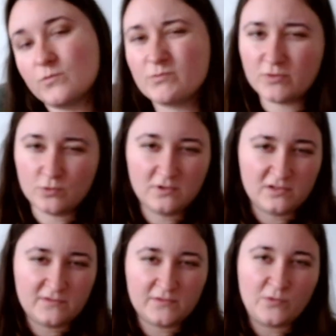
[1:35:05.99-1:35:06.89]
well, ball
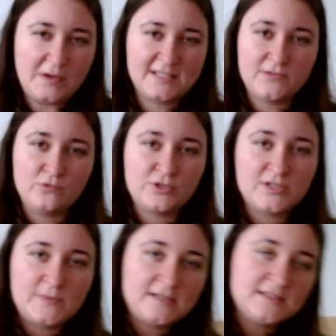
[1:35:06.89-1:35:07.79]
of a West Yorkshire
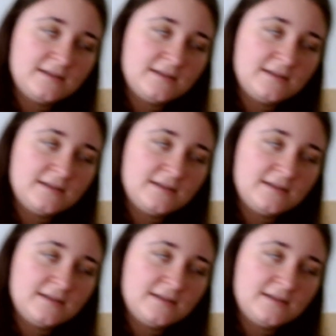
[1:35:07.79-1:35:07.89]
spinner's